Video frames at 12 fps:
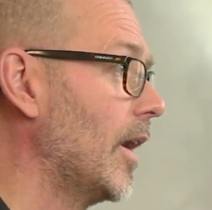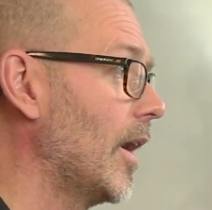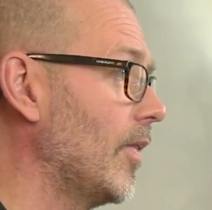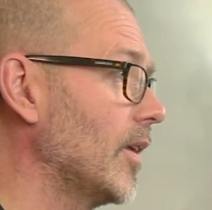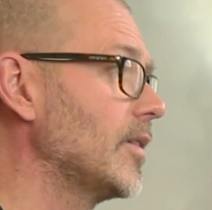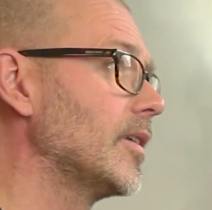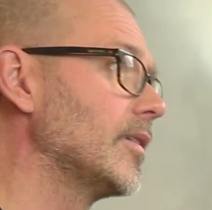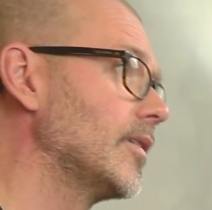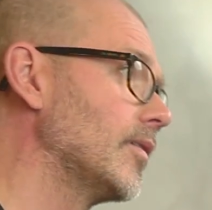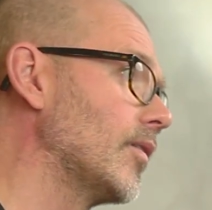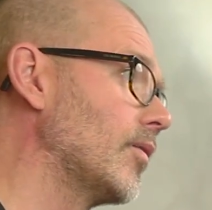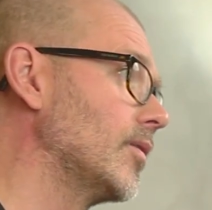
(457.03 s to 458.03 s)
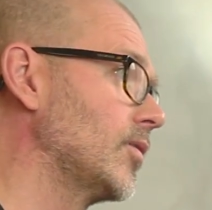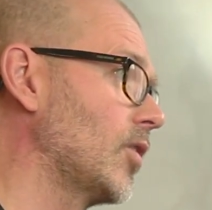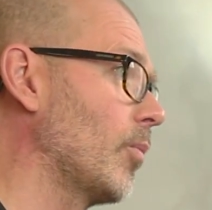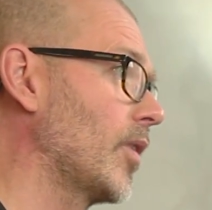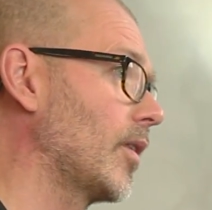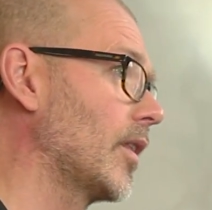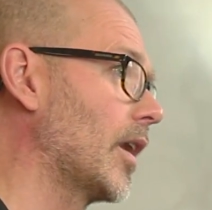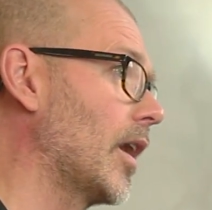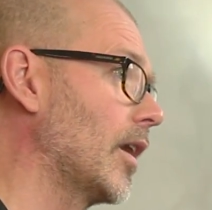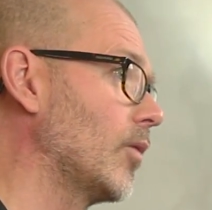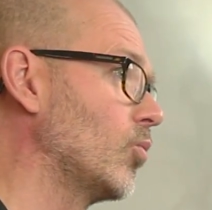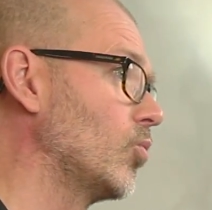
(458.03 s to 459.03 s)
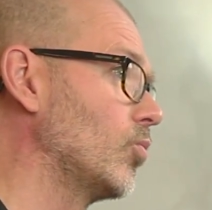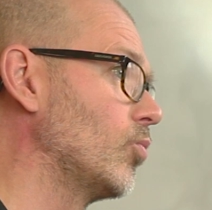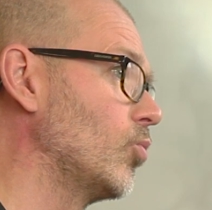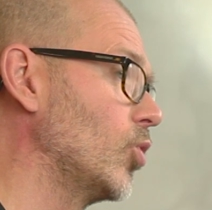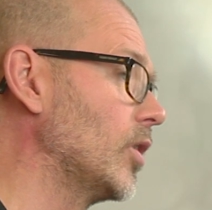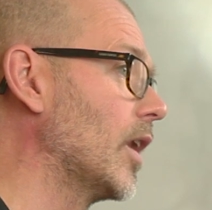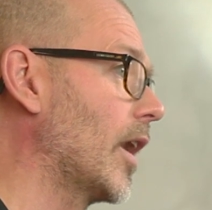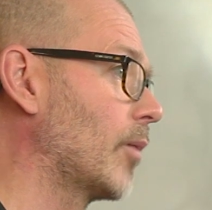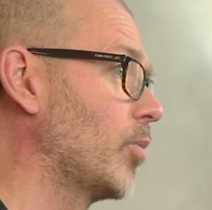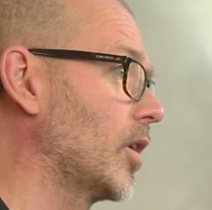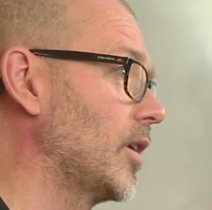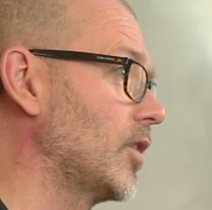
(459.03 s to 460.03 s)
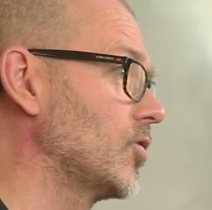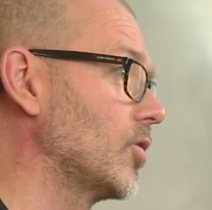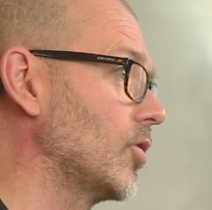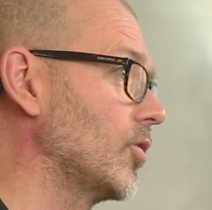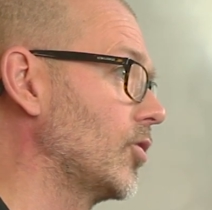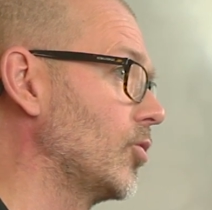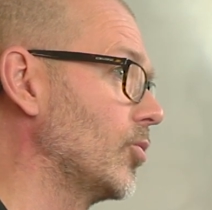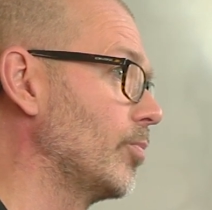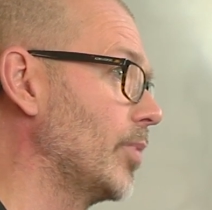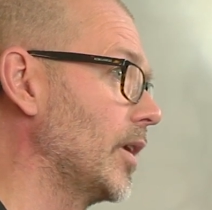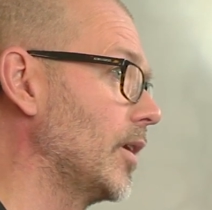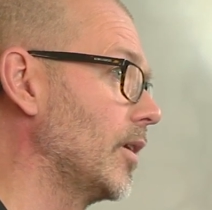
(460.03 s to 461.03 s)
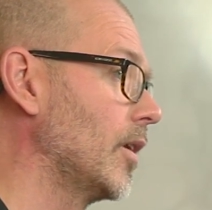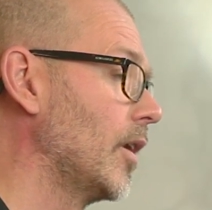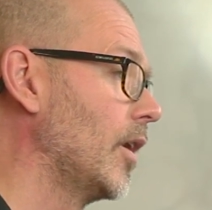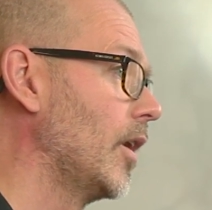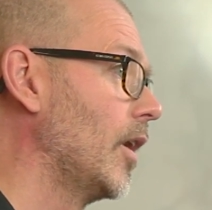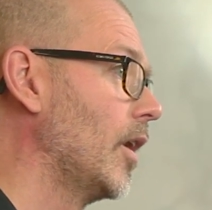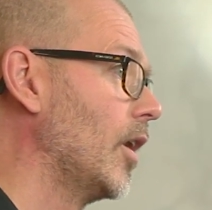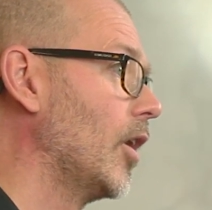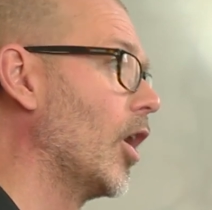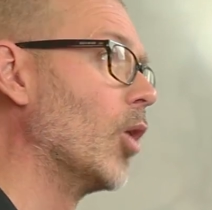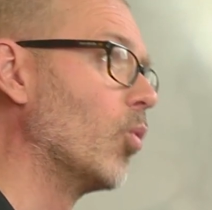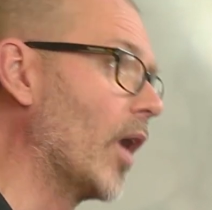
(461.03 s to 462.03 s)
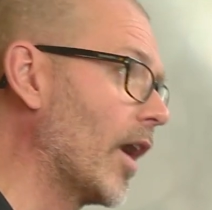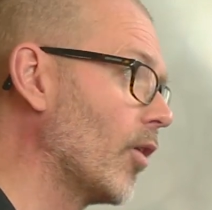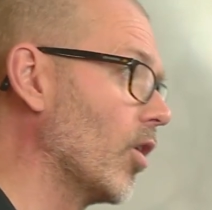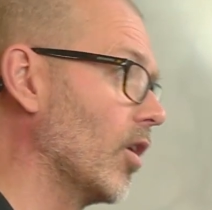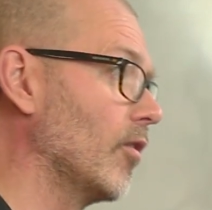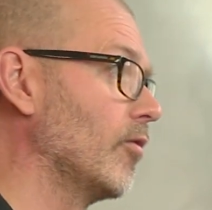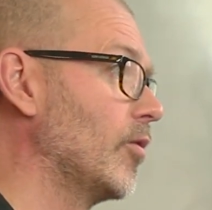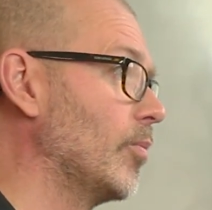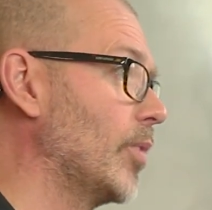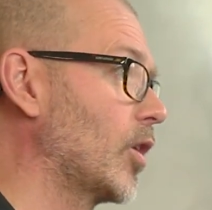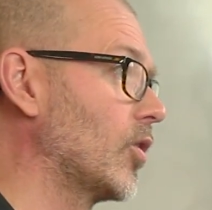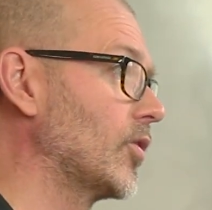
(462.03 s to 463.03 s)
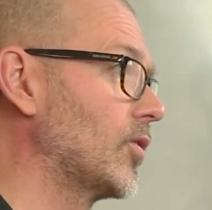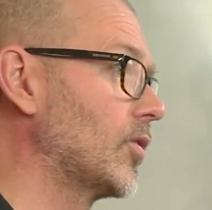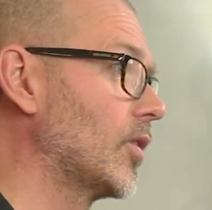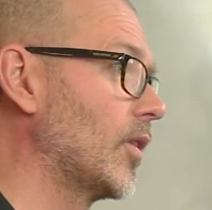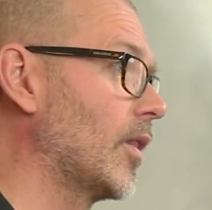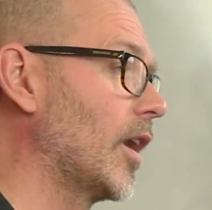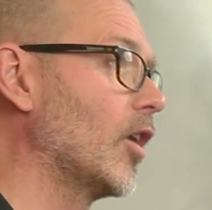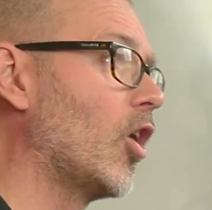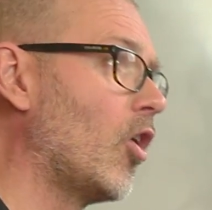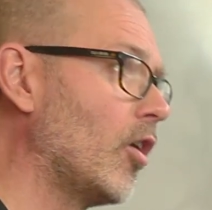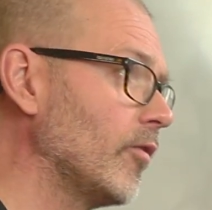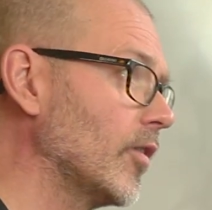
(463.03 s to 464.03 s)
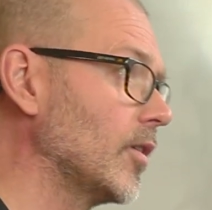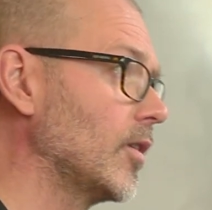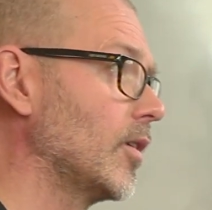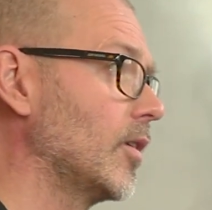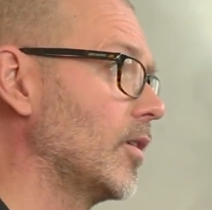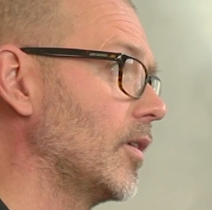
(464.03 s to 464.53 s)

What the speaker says: And this is something that I would like practitioners to be aware of, because they often